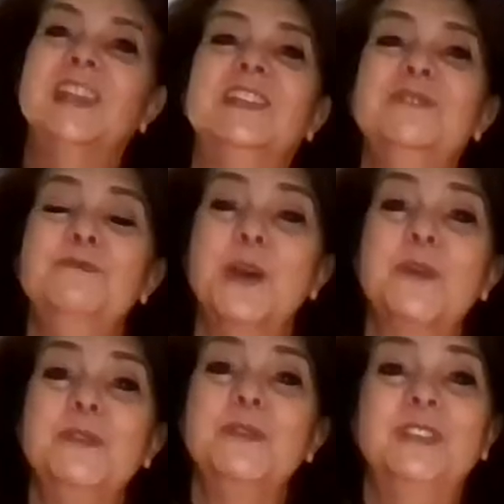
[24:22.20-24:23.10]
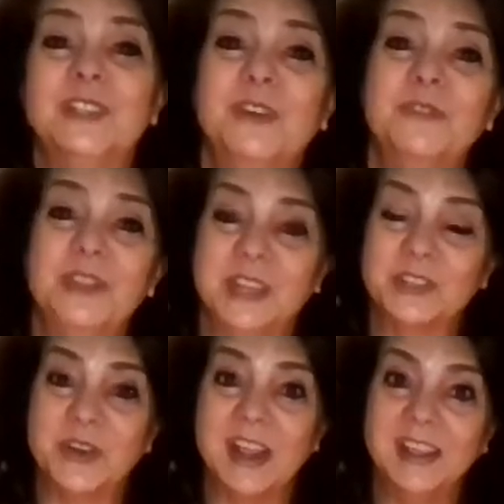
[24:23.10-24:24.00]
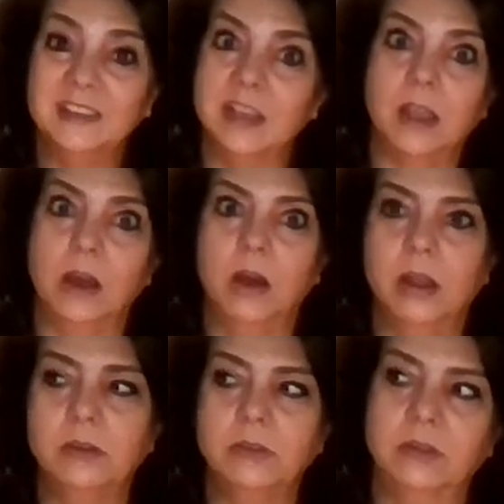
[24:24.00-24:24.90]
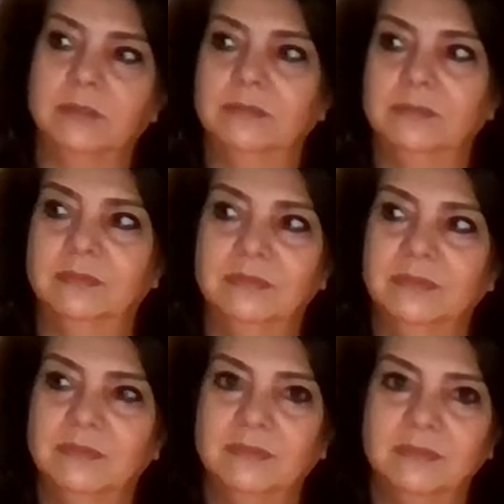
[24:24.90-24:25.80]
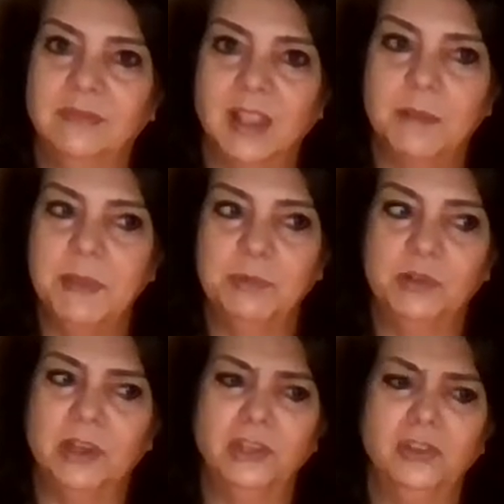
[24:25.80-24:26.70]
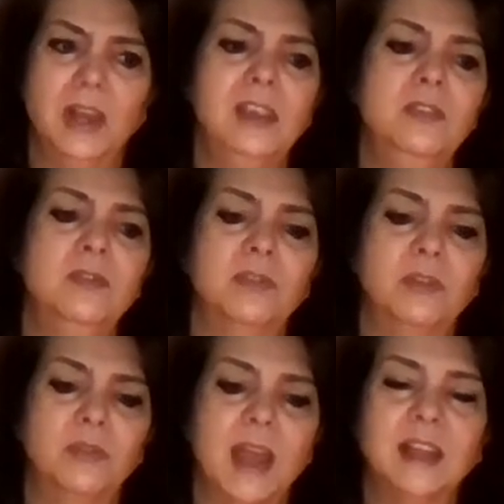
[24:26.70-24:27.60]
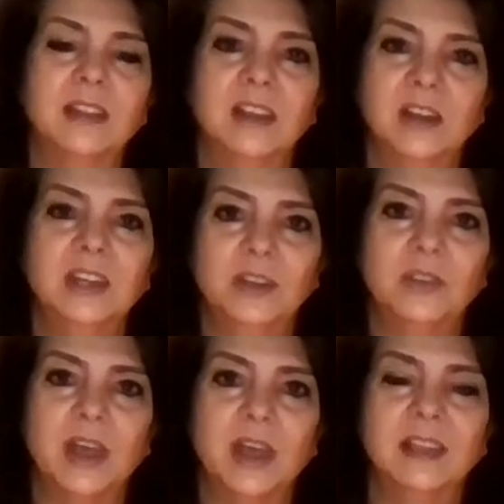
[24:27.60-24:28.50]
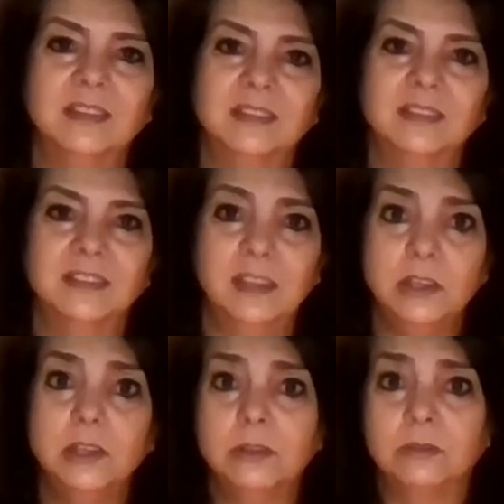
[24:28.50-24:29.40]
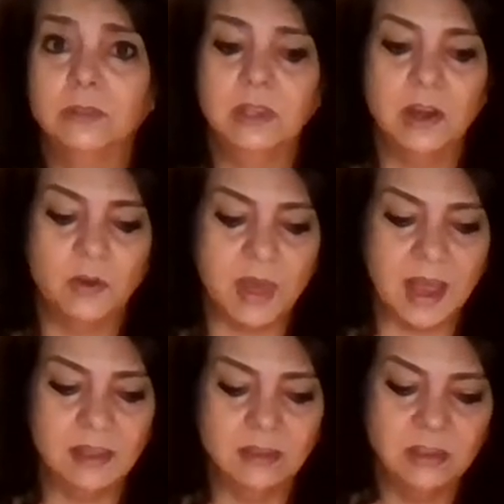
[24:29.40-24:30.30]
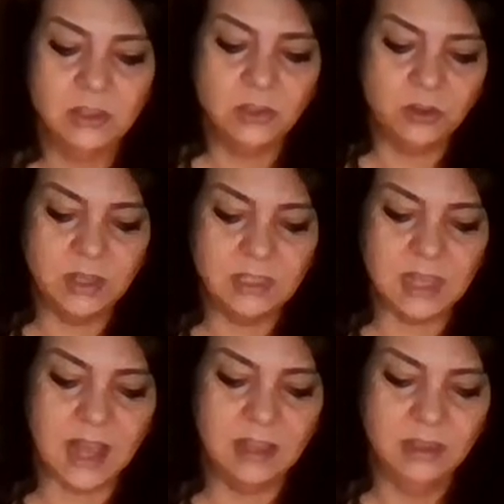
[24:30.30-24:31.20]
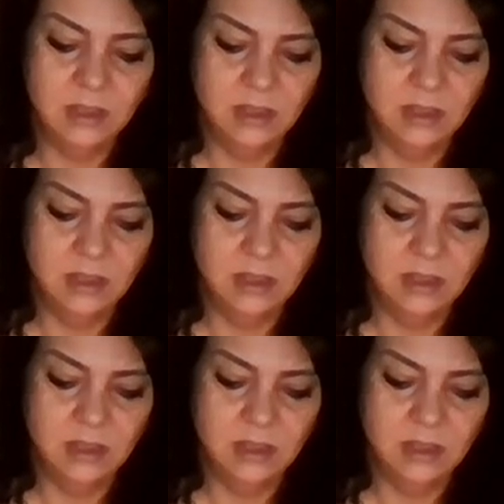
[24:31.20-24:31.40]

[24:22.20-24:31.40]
You know, you just know things, right? Like, I don't know. And people look at you like, you don't know that. I know that. You do. You know that. So trust that.